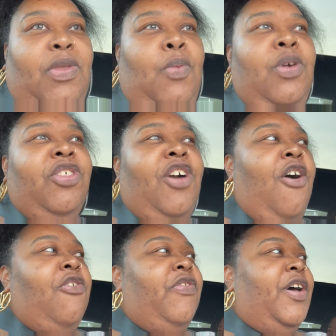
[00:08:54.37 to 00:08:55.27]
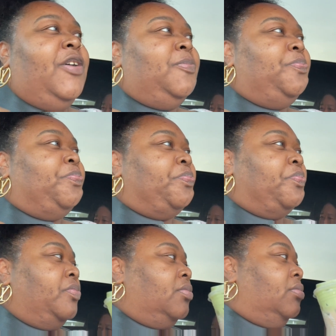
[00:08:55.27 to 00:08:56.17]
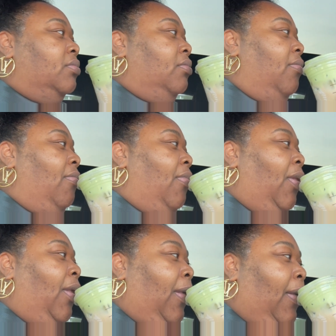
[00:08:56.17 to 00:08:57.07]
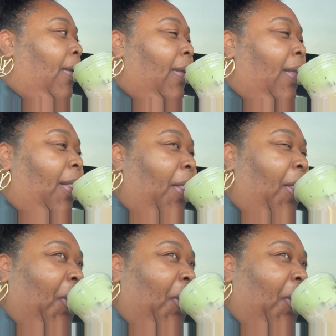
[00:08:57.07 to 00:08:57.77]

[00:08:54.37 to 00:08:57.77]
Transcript: with cold foam. Amber, I get this